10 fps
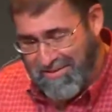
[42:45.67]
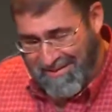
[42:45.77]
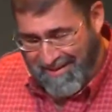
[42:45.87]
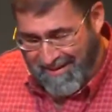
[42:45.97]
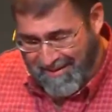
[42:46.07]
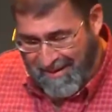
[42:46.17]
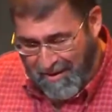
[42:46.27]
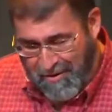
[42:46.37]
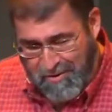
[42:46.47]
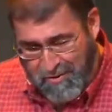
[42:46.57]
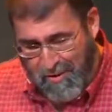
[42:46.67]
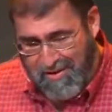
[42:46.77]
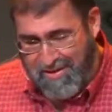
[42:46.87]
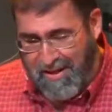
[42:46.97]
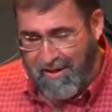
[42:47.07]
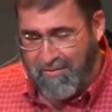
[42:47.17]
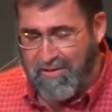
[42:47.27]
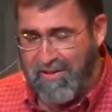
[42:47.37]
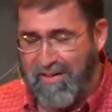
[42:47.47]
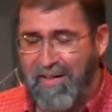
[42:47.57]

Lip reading: others to ourselves,